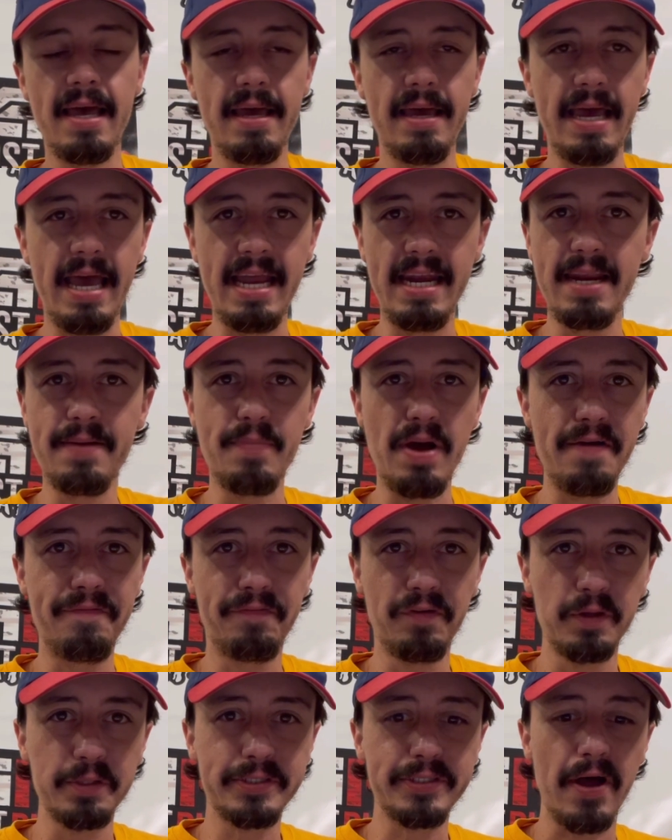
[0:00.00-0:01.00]
and in my
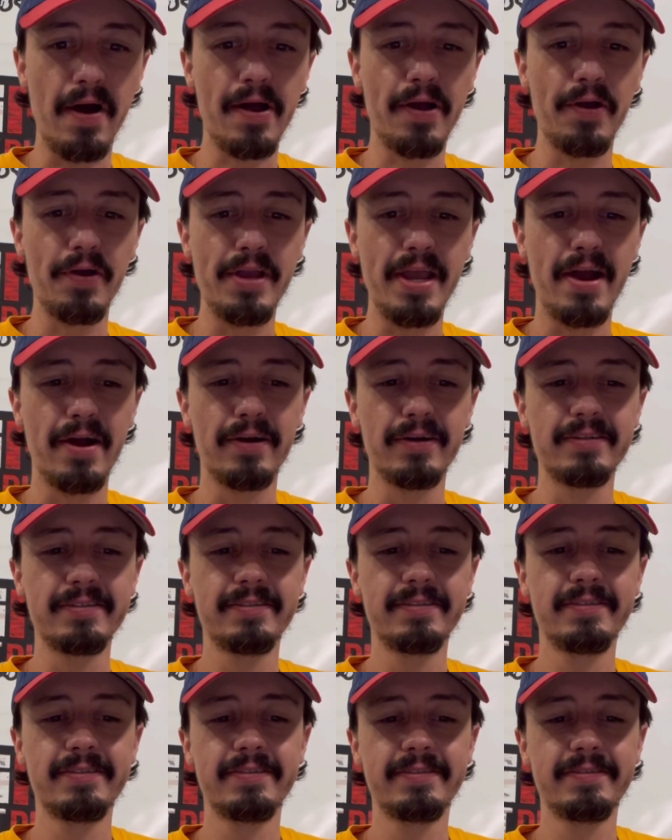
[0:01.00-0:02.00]
full soccer year,
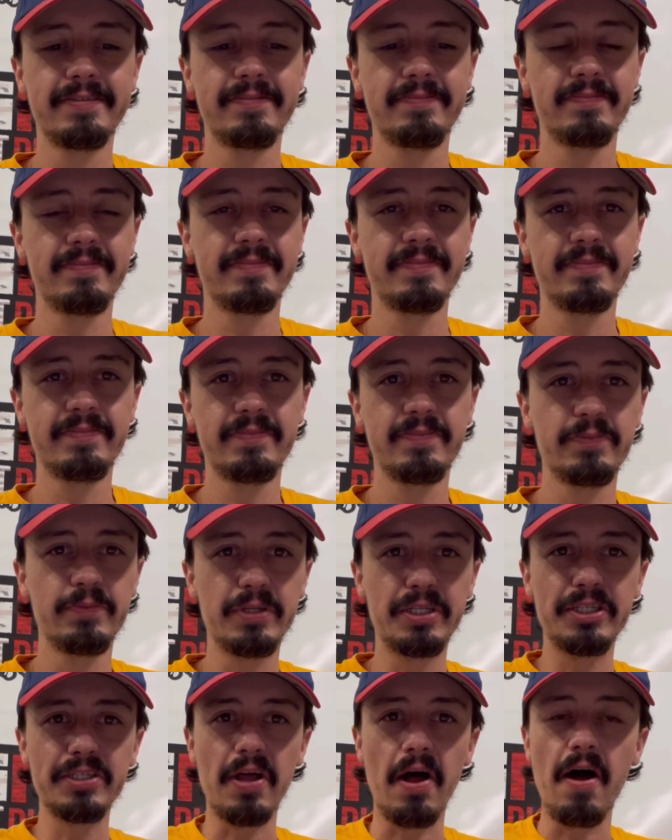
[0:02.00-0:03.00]

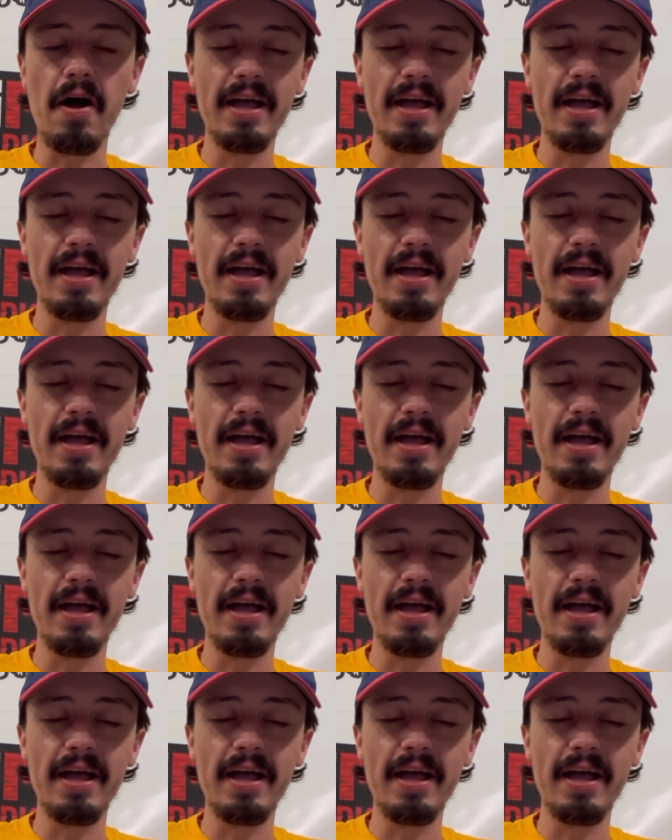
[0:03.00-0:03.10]
which is,